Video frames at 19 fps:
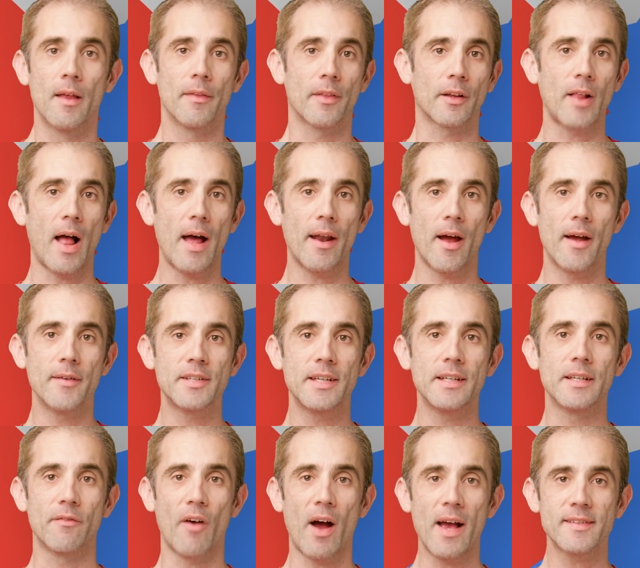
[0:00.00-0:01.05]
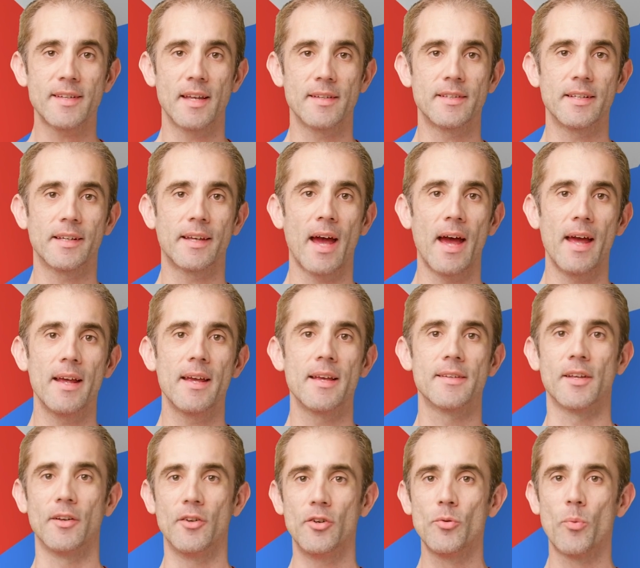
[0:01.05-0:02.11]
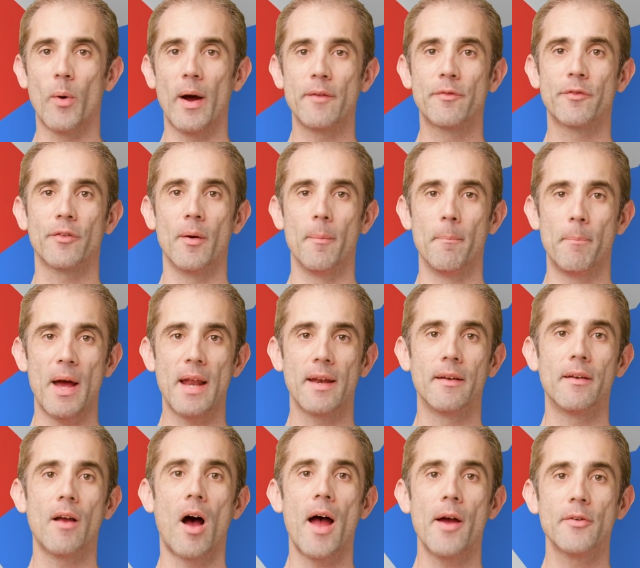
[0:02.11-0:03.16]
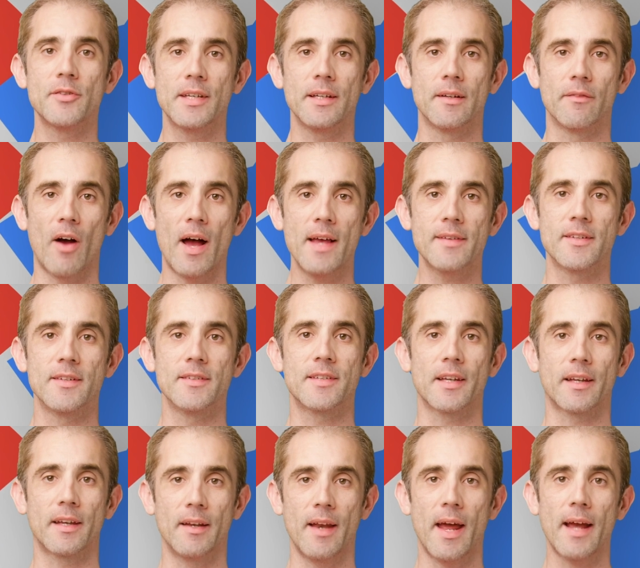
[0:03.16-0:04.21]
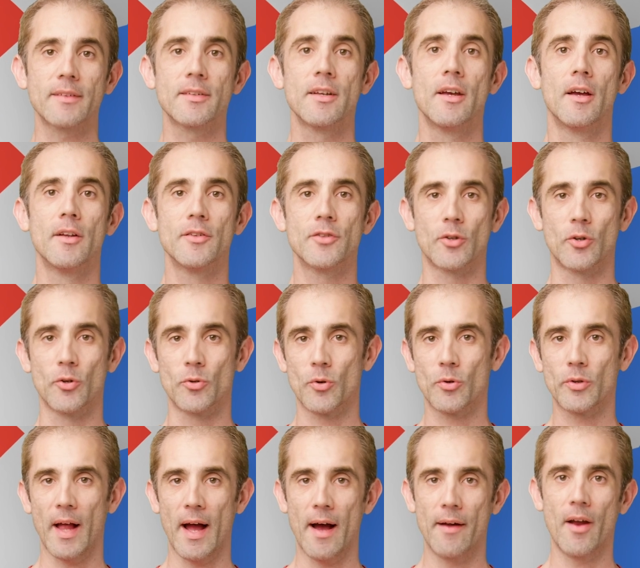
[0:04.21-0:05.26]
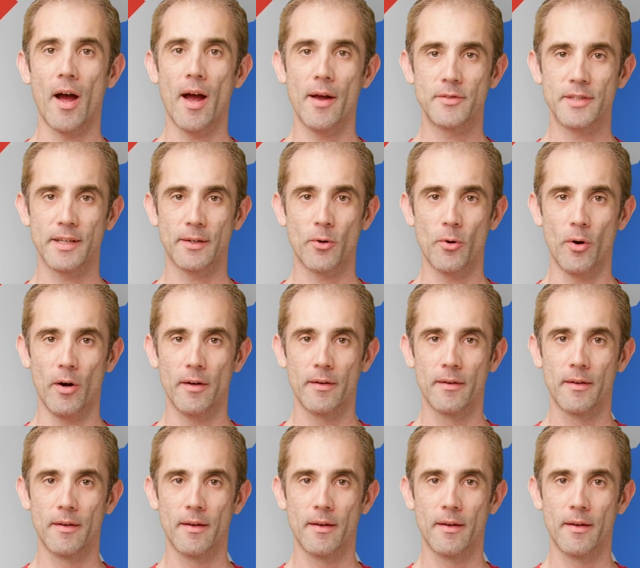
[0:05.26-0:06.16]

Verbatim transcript: The Cloud IoT Device SDK is a new way for embedded IoT devices to connect to Google Cloud IoT Core.